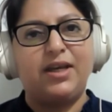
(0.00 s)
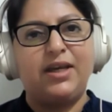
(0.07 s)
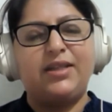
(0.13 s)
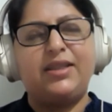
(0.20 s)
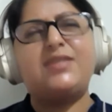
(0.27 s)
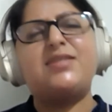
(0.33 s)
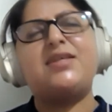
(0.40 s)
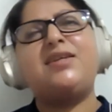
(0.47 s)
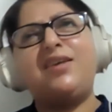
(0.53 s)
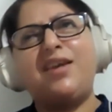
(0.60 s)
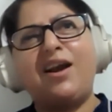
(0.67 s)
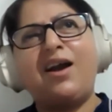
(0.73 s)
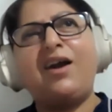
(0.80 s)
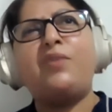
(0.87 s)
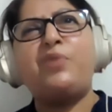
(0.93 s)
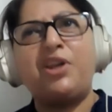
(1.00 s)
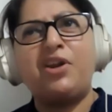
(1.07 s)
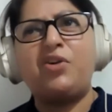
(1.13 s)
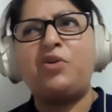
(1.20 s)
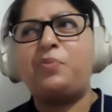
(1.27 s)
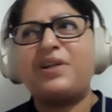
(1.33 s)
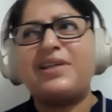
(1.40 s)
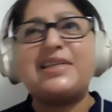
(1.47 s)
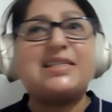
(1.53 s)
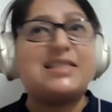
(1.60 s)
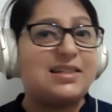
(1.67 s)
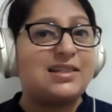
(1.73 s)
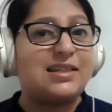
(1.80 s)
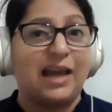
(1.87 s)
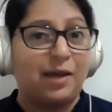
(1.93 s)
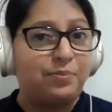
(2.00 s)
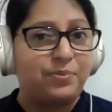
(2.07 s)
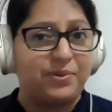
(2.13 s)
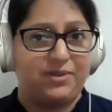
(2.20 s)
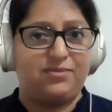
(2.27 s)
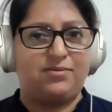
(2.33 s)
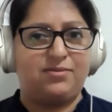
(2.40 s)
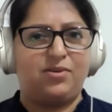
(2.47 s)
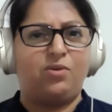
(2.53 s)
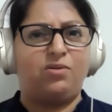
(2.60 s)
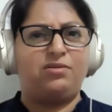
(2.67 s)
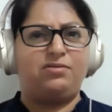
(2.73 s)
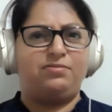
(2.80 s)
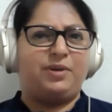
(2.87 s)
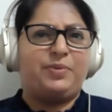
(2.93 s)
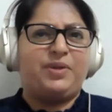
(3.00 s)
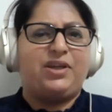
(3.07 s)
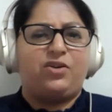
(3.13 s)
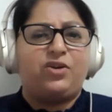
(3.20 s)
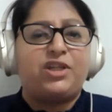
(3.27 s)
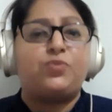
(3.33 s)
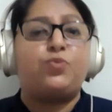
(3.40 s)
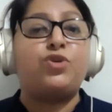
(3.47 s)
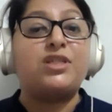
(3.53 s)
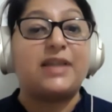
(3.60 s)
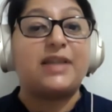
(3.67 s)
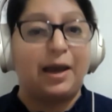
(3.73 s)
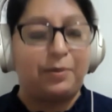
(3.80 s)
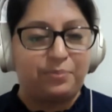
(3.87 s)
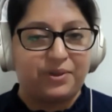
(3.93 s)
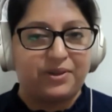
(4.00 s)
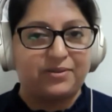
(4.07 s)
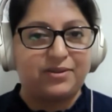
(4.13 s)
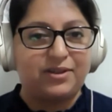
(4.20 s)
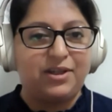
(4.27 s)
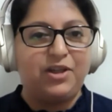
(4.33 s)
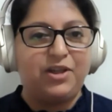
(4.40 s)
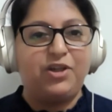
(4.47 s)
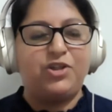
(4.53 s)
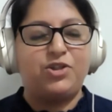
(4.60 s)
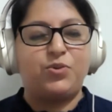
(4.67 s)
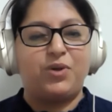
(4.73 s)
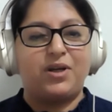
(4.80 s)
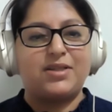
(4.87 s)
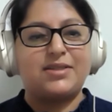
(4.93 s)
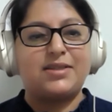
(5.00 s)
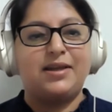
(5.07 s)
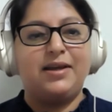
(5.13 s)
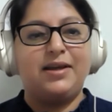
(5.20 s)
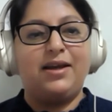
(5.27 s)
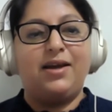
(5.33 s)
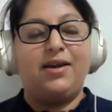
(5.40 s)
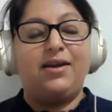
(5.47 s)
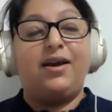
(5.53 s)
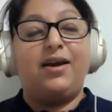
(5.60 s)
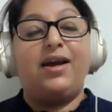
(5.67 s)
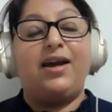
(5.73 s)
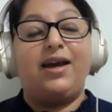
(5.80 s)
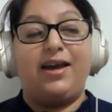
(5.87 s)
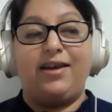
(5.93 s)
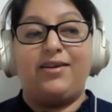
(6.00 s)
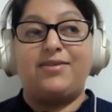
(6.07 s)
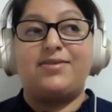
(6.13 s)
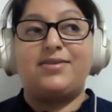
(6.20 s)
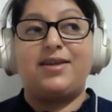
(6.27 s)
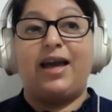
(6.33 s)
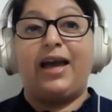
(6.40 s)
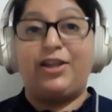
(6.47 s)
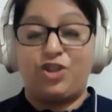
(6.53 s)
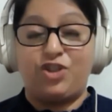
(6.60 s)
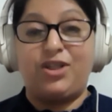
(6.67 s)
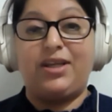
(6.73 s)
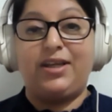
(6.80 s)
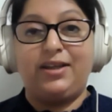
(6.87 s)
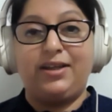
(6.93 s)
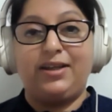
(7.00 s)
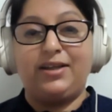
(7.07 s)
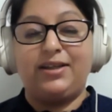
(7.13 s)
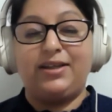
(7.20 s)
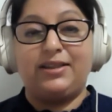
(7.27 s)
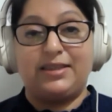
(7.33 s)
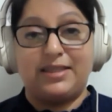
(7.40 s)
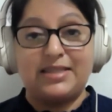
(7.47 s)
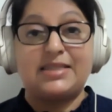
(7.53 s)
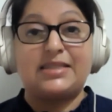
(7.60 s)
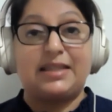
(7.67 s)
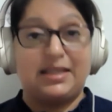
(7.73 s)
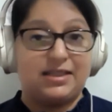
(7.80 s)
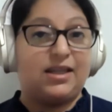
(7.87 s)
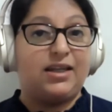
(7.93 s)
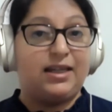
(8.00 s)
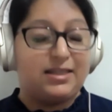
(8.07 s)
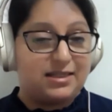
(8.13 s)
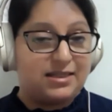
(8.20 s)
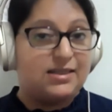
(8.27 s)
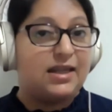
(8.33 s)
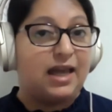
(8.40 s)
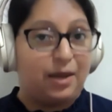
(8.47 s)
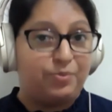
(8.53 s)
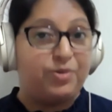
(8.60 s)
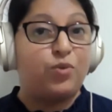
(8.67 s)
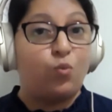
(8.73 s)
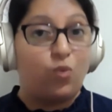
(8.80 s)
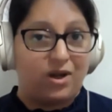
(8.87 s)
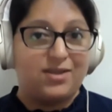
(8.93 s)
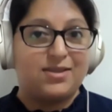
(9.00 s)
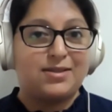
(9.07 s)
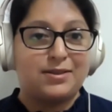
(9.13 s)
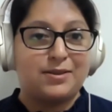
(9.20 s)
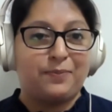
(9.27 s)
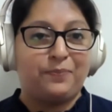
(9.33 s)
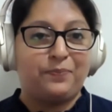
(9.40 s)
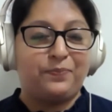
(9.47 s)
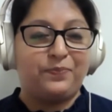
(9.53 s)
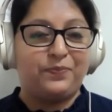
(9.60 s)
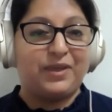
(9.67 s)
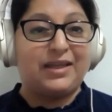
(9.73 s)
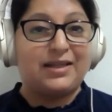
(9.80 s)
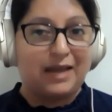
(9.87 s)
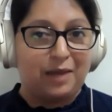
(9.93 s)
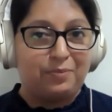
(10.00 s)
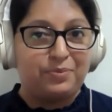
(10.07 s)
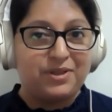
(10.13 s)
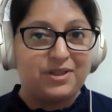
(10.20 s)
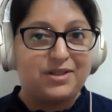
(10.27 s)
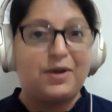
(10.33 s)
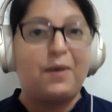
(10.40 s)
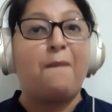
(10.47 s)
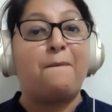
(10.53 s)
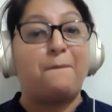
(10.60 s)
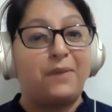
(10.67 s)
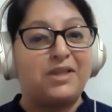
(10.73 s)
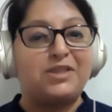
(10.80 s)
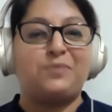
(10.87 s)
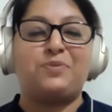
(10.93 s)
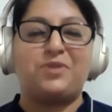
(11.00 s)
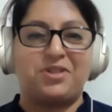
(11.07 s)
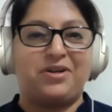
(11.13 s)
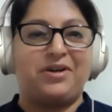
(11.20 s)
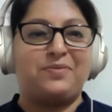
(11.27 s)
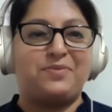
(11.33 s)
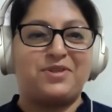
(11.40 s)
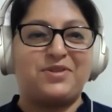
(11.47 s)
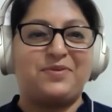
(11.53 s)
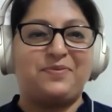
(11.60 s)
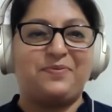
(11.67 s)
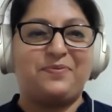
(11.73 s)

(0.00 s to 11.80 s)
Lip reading: They said, yeah, we know, but it didn't happen. Or maybe, it wouldn't happen to us. And actually, this data leak didn't happen once. It happened multiple times.